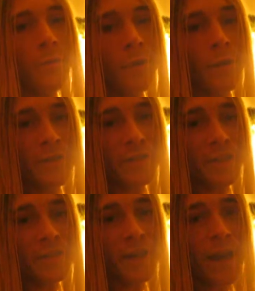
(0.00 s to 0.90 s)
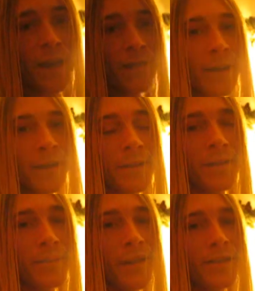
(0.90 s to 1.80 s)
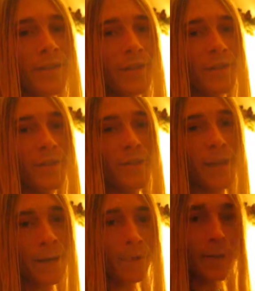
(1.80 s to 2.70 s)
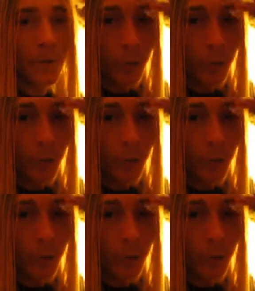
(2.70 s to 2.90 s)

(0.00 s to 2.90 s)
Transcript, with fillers: plugs on the side. Data, you, basically, you can't really